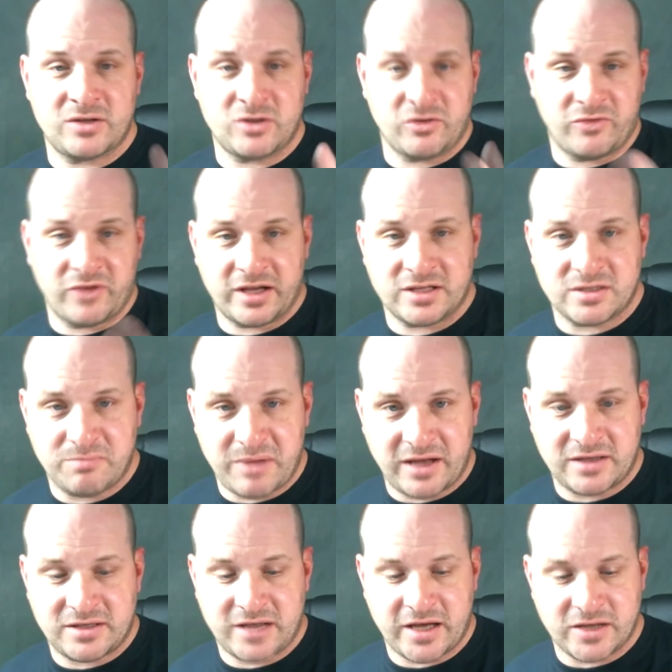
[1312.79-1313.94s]
Don't forget, it's a beta
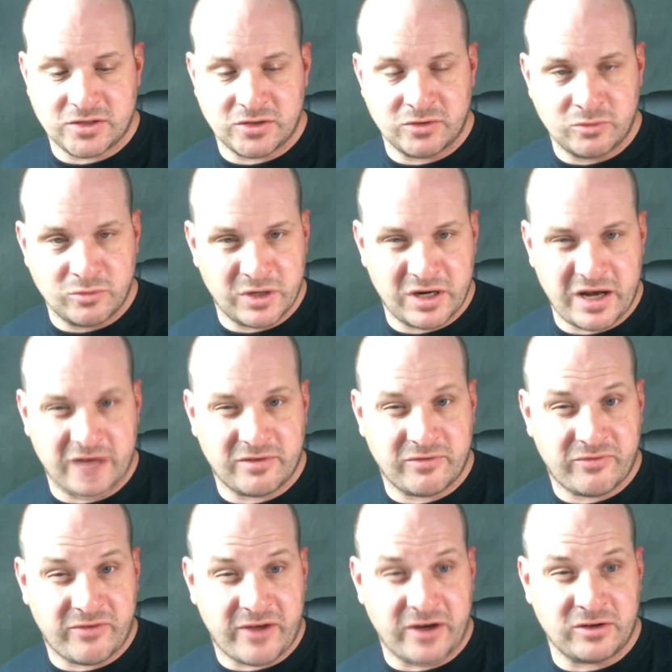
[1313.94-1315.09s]
test, so we're not
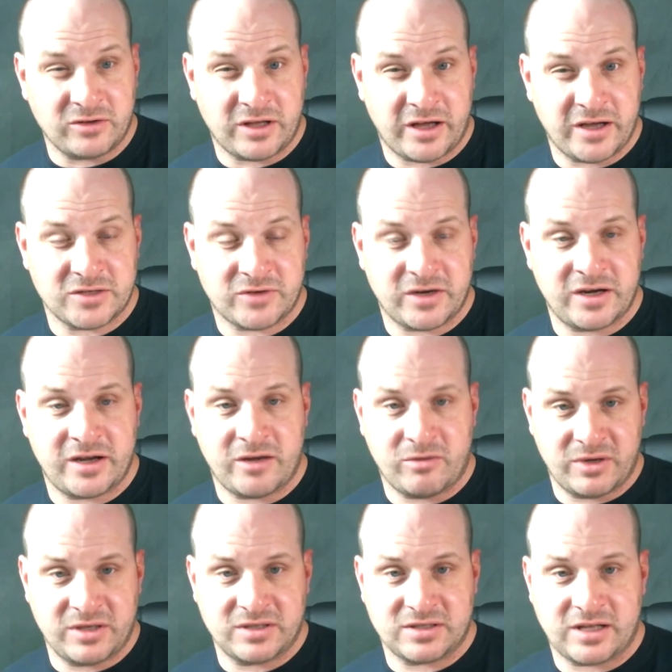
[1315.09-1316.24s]
finalized right now,
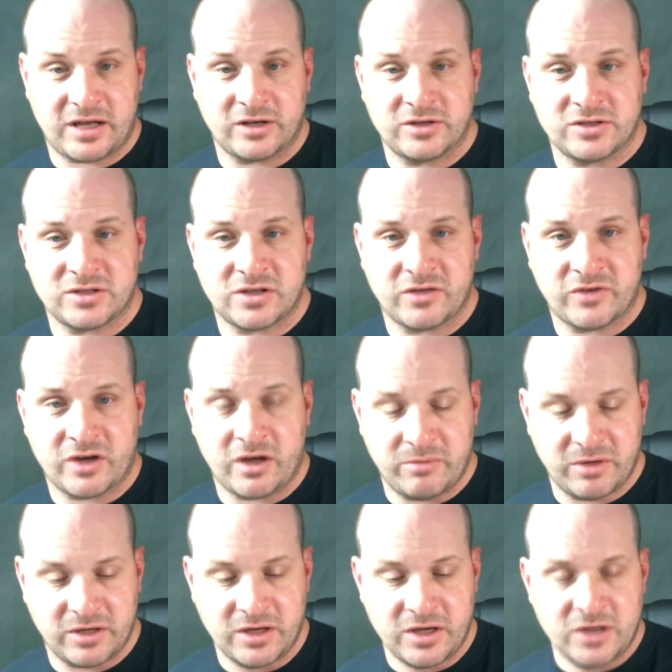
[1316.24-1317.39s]
but there's a lot of good stuff
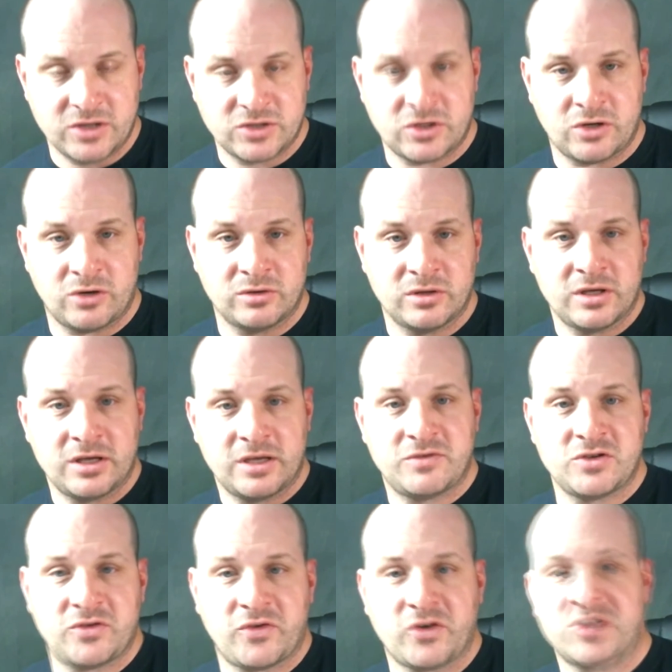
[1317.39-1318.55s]
coming. So if this
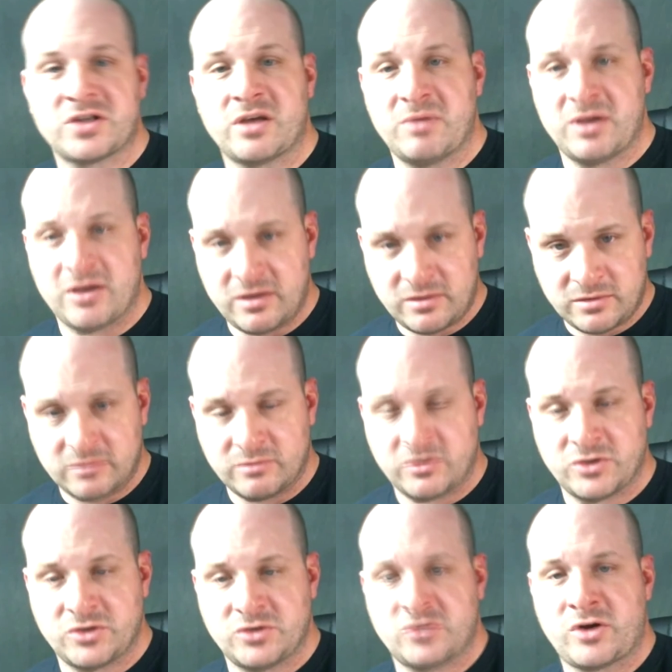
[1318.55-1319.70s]
is your first time here, why
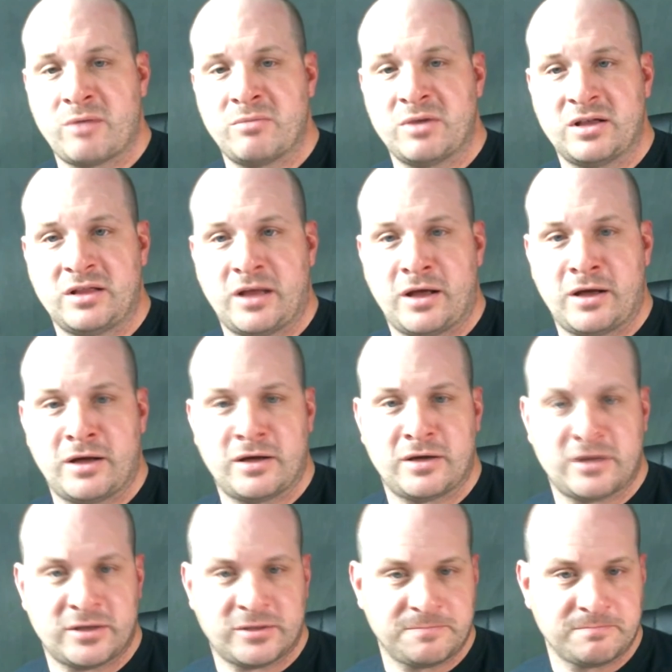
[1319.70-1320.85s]
don't you drop me
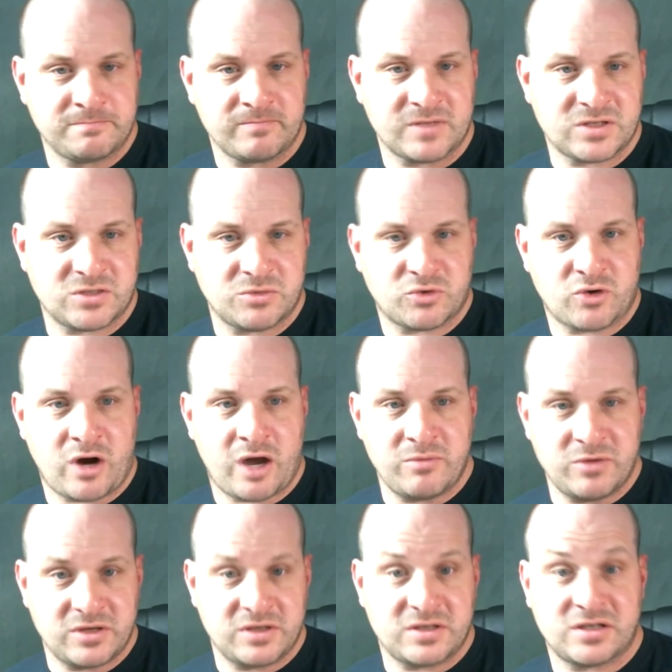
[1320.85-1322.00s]
a subscribe, and
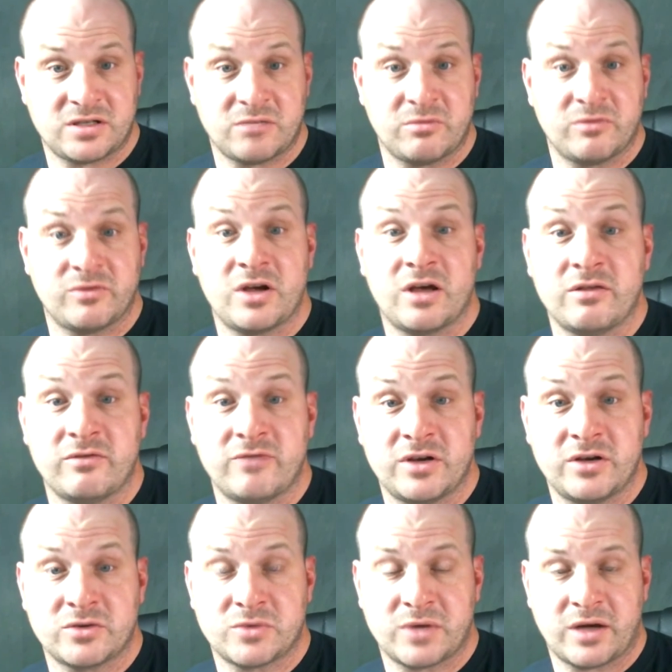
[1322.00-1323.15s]
you can see some of the other
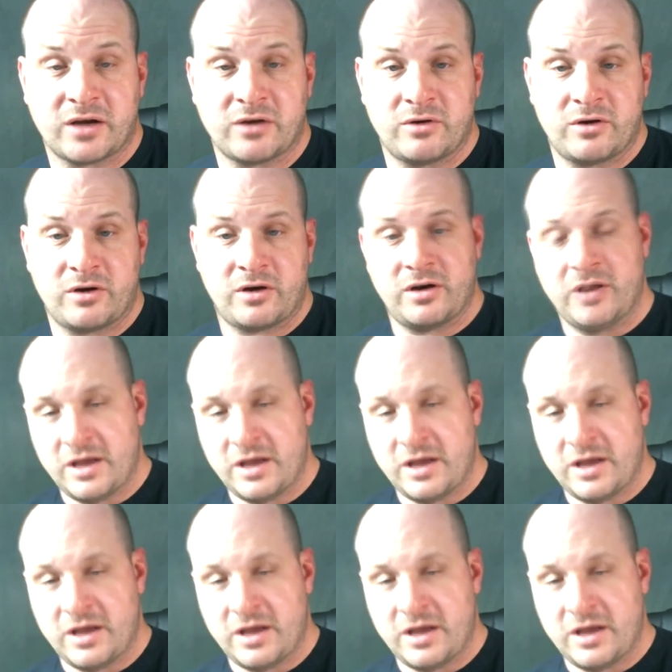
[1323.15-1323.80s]
videos we got going on.